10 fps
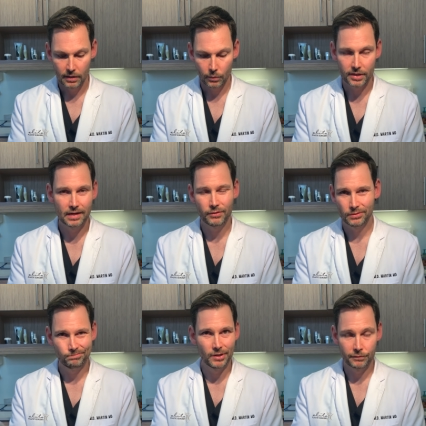We can
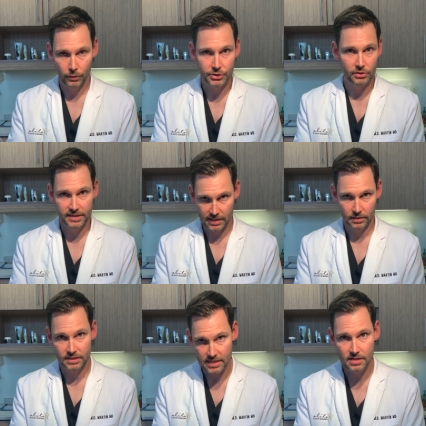never, unfortunately,
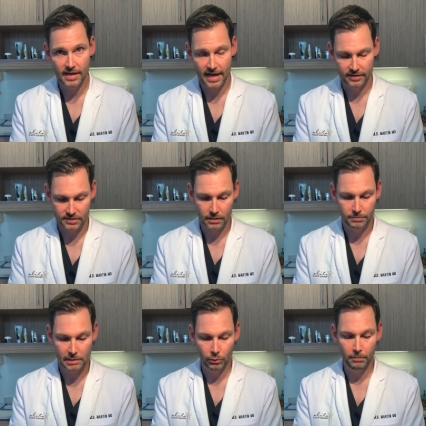guarantee that, and some
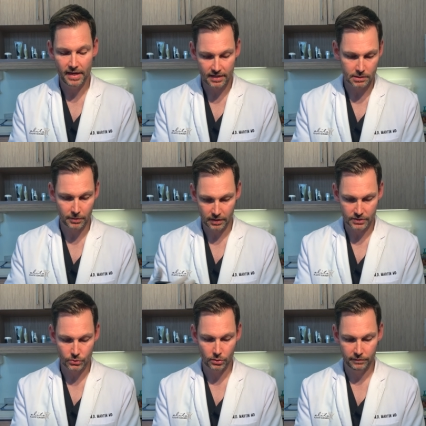people may
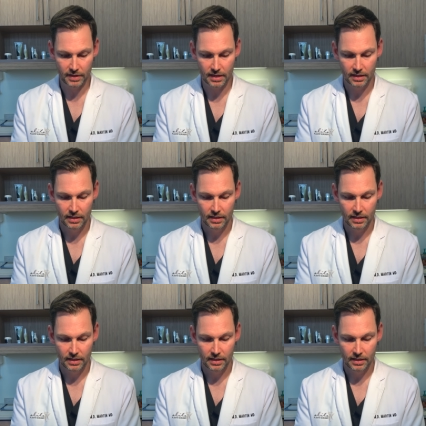experience sort of a